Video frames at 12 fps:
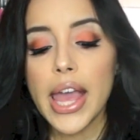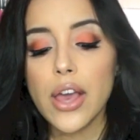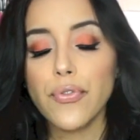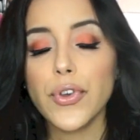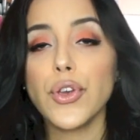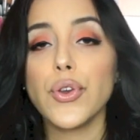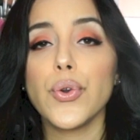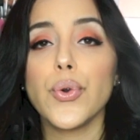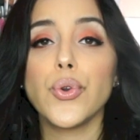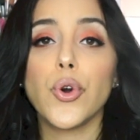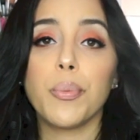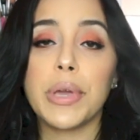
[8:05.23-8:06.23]
If
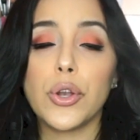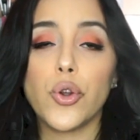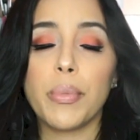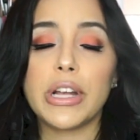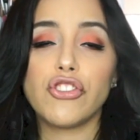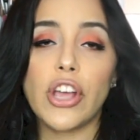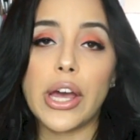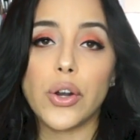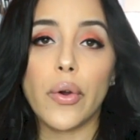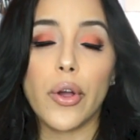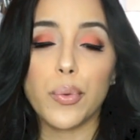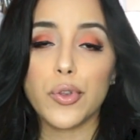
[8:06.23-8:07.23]
you know me and know my
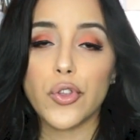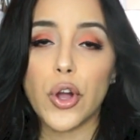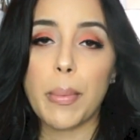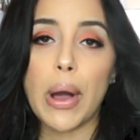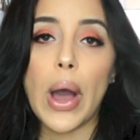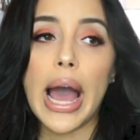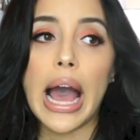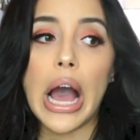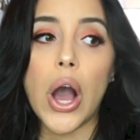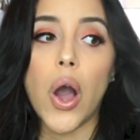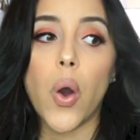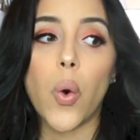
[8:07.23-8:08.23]
channel, I always talk about
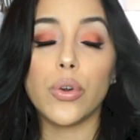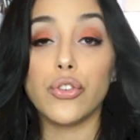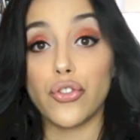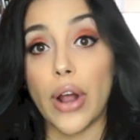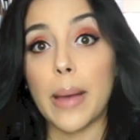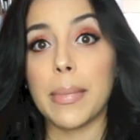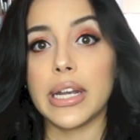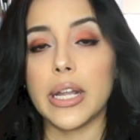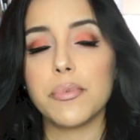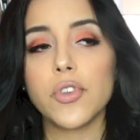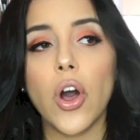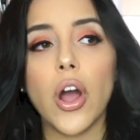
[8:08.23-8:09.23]
how dry my
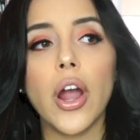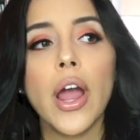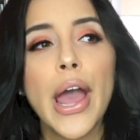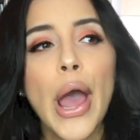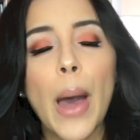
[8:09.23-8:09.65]
lips are.